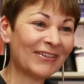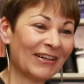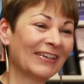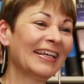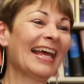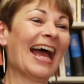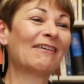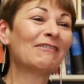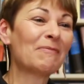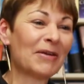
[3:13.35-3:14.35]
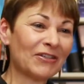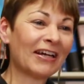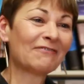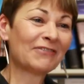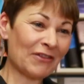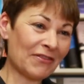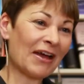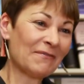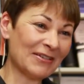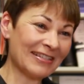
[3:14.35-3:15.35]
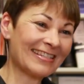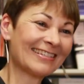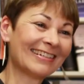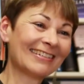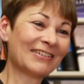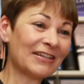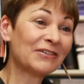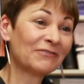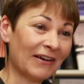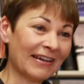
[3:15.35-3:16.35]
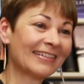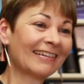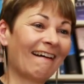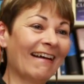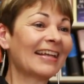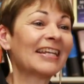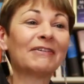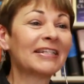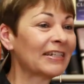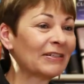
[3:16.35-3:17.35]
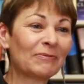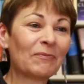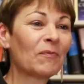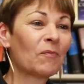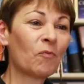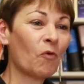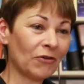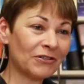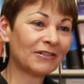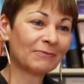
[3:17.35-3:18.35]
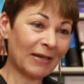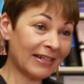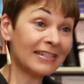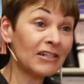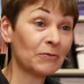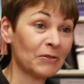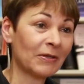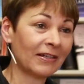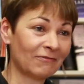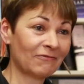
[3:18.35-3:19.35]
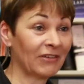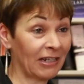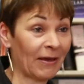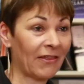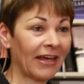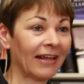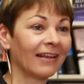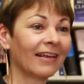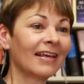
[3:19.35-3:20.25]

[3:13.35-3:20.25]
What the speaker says: You know, however much I feel that that was justified, I had no idea what my constituents were going to feel about that.